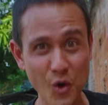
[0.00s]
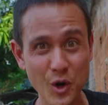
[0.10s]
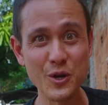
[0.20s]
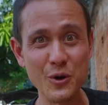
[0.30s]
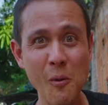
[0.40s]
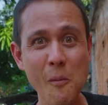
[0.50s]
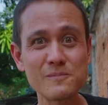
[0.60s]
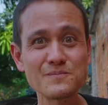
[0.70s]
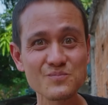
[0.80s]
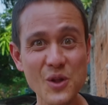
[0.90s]
for you
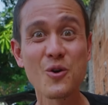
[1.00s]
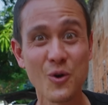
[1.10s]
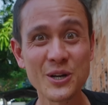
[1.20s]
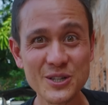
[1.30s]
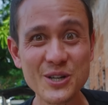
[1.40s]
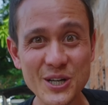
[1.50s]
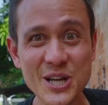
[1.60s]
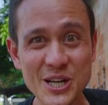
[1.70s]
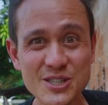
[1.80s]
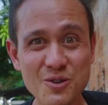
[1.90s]
according to your
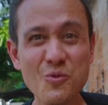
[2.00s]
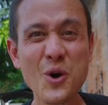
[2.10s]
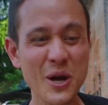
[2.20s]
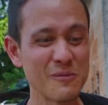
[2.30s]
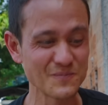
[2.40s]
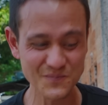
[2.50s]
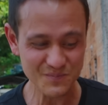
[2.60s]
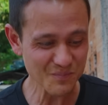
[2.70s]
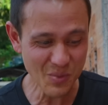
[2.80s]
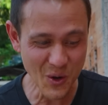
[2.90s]
taste. What
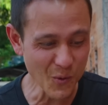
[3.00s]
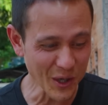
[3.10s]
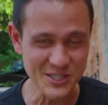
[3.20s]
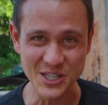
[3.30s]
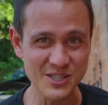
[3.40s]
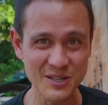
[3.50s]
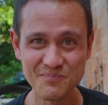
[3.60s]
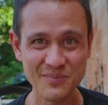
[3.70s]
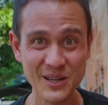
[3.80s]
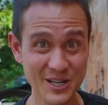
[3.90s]
a just
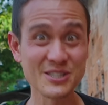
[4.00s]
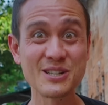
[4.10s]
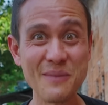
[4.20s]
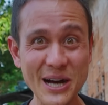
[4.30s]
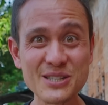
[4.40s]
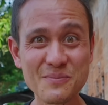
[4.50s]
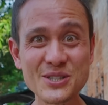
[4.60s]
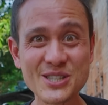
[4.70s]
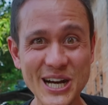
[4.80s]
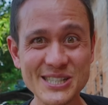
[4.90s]

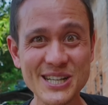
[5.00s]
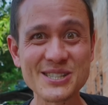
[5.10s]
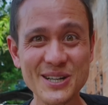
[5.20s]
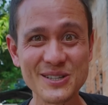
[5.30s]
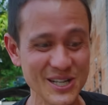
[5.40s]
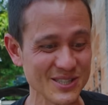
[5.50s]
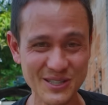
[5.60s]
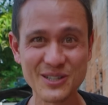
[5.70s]
customizable sauce. That's